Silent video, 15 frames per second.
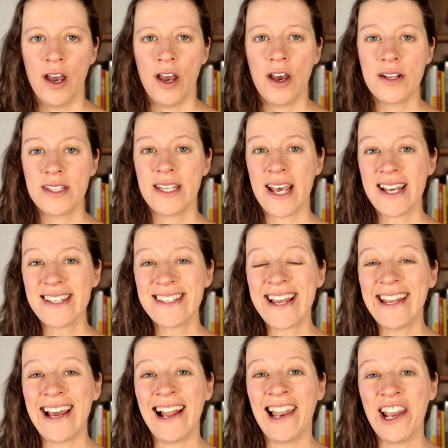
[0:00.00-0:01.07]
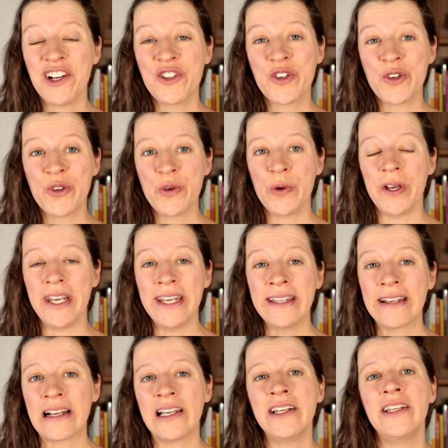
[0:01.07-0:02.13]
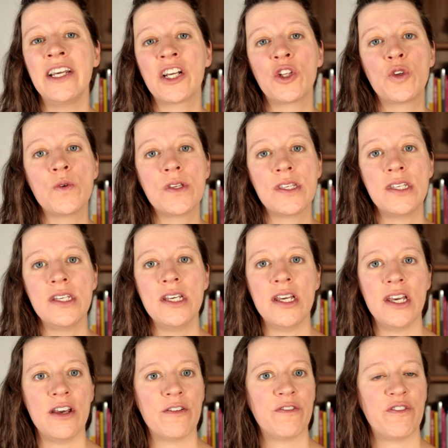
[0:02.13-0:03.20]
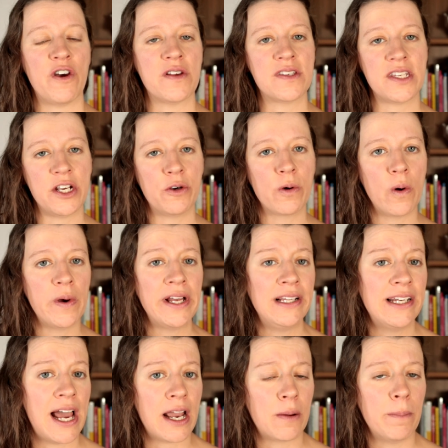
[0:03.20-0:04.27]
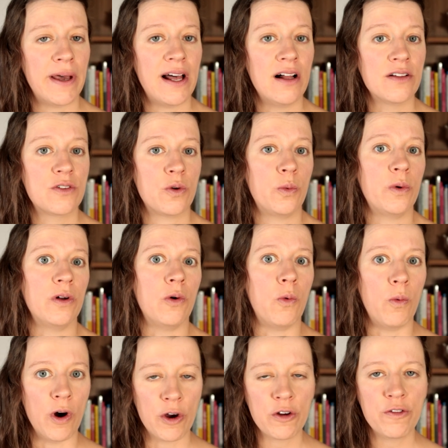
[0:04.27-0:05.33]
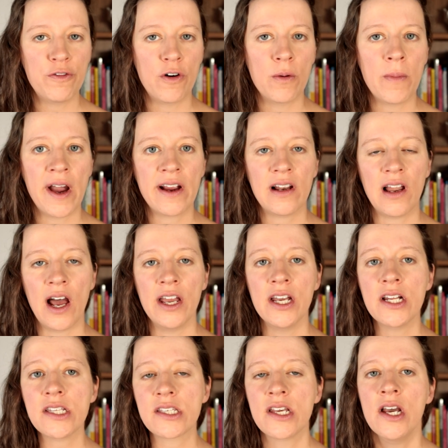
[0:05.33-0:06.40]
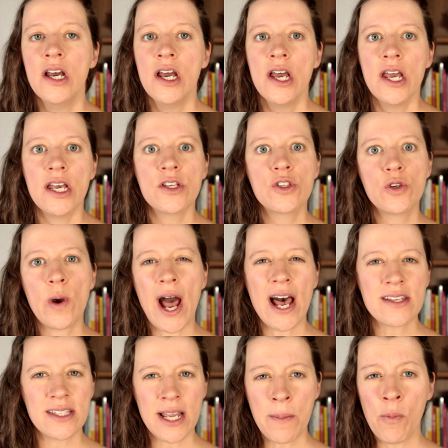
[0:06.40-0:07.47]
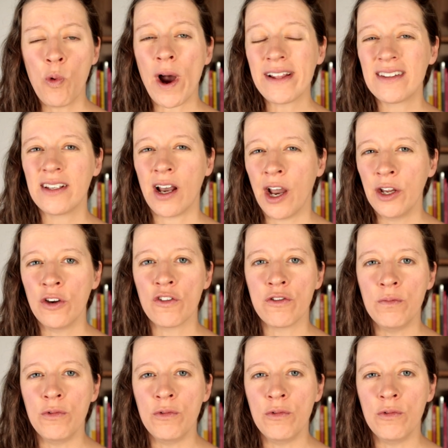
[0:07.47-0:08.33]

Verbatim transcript: A test that I like to do in clinic to see if a sacroiliac belt will work for my clients is to ask them what kind of